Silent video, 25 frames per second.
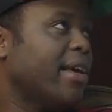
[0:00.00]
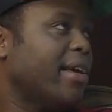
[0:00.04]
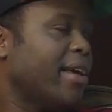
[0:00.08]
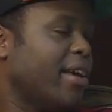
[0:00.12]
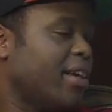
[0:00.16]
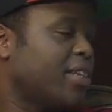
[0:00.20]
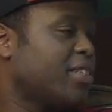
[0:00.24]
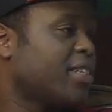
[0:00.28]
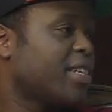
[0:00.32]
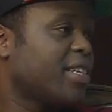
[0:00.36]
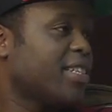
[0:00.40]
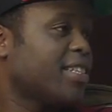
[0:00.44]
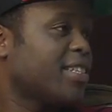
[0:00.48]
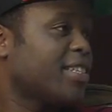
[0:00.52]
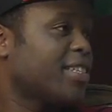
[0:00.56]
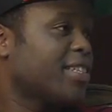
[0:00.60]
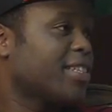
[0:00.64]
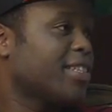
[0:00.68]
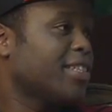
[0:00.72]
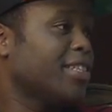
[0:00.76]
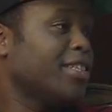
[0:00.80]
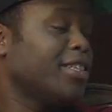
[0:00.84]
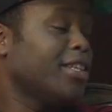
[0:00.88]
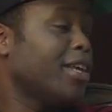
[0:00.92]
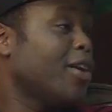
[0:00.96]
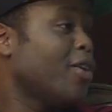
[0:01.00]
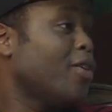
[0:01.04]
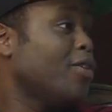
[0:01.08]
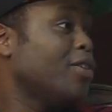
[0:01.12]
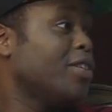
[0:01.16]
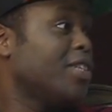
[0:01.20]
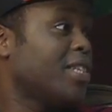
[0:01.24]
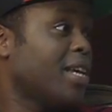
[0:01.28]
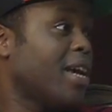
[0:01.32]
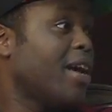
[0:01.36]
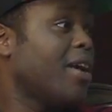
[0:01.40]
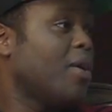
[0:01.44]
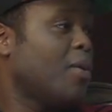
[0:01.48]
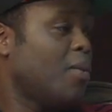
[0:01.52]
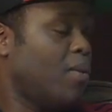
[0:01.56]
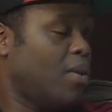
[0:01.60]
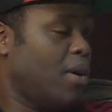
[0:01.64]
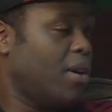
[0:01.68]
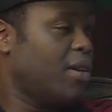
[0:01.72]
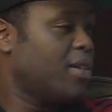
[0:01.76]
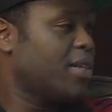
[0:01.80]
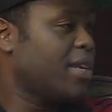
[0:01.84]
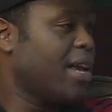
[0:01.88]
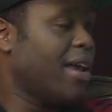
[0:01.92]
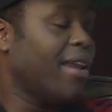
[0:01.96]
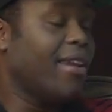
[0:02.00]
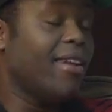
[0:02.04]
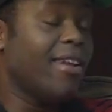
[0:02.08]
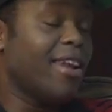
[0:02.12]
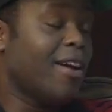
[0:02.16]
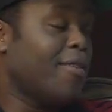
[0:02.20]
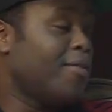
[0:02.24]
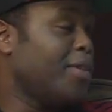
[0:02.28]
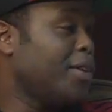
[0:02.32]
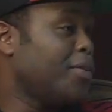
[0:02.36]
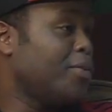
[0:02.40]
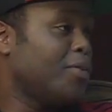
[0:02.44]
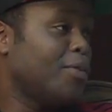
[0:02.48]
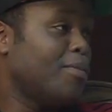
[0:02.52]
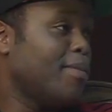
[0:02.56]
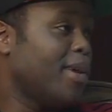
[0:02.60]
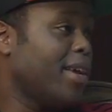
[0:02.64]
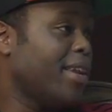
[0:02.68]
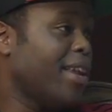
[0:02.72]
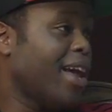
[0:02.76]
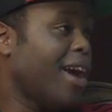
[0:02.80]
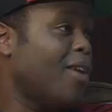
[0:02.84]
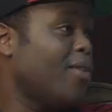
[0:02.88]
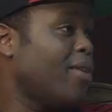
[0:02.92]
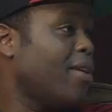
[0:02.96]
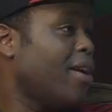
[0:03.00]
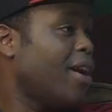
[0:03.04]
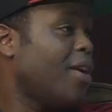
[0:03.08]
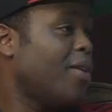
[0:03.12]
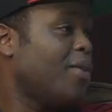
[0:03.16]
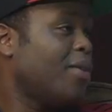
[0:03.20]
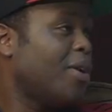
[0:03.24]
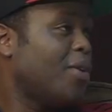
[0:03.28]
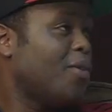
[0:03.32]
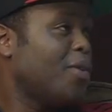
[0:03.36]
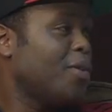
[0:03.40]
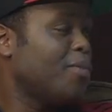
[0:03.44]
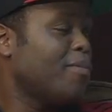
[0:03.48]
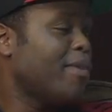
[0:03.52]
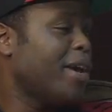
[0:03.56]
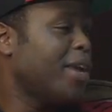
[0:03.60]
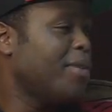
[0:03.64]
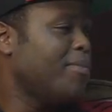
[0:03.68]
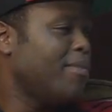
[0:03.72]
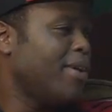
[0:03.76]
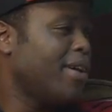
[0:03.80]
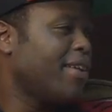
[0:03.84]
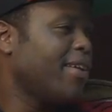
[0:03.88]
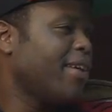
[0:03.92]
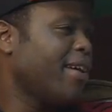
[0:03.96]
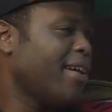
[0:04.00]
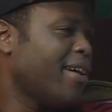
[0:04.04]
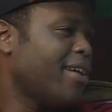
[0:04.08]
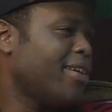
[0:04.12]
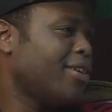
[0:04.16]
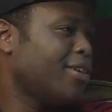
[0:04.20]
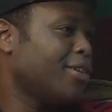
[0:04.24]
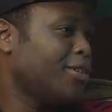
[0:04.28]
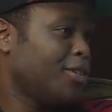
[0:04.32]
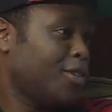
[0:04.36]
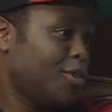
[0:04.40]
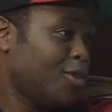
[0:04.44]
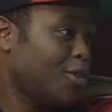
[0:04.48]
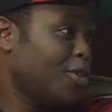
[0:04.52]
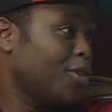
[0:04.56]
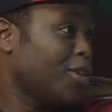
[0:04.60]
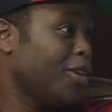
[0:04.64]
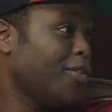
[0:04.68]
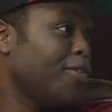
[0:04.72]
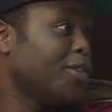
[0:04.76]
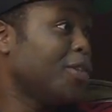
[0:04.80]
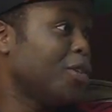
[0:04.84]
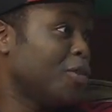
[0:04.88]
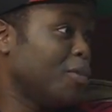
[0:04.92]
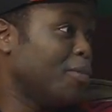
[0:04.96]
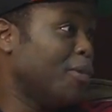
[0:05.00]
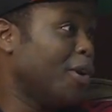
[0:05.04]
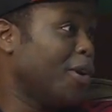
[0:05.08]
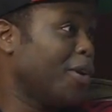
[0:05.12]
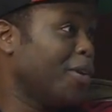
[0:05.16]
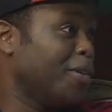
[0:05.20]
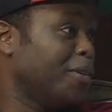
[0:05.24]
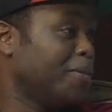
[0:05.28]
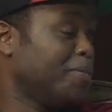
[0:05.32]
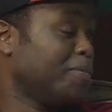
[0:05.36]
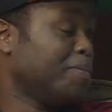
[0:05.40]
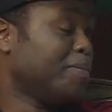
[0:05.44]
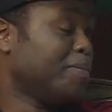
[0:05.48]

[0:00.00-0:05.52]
actress in the entire world. I love that woman. I won't mind marrying her, even tomorrow.